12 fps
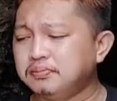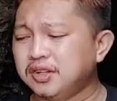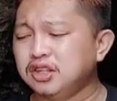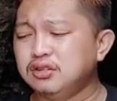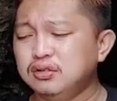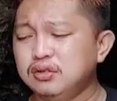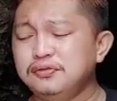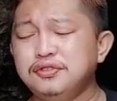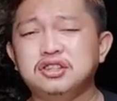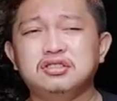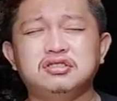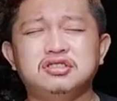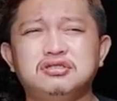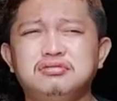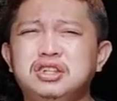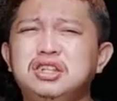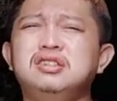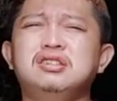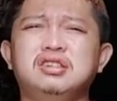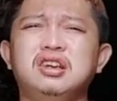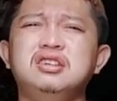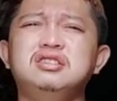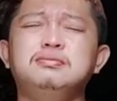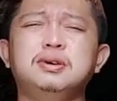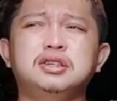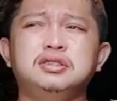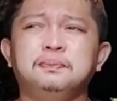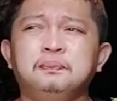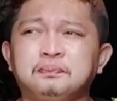I don't know if it's really the taste, because